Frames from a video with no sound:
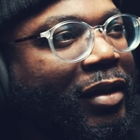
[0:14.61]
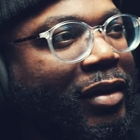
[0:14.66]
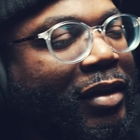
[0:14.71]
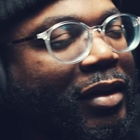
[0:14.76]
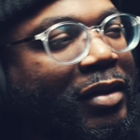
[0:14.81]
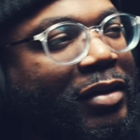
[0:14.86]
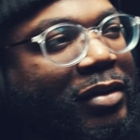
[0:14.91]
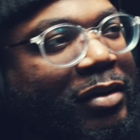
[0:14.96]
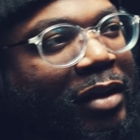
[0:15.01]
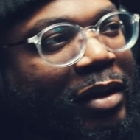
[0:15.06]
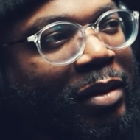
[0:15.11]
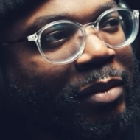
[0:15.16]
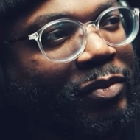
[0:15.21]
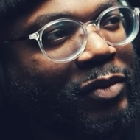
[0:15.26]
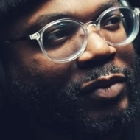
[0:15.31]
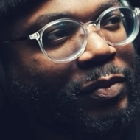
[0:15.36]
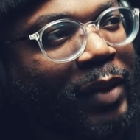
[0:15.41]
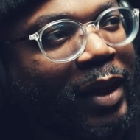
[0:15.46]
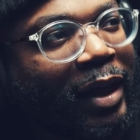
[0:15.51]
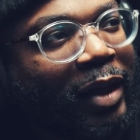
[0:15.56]
This
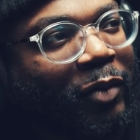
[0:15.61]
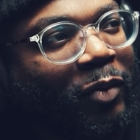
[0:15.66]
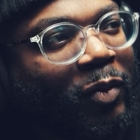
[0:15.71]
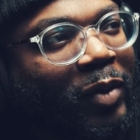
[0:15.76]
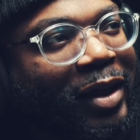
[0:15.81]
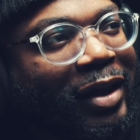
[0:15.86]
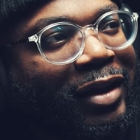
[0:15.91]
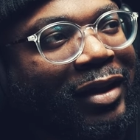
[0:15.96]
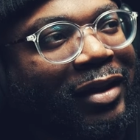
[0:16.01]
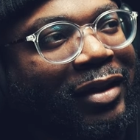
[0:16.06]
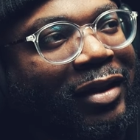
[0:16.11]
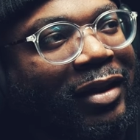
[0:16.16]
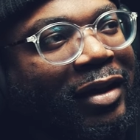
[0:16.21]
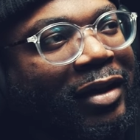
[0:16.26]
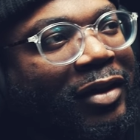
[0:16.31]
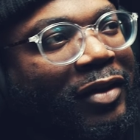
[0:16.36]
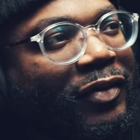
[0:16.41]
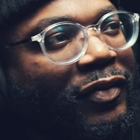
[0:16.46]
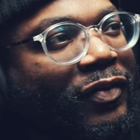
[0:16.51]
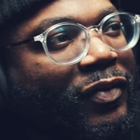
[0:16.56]
comes by way
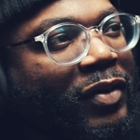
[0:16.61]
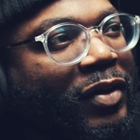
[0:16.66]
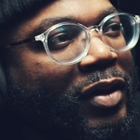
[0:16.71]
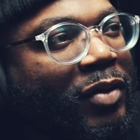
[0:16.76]
of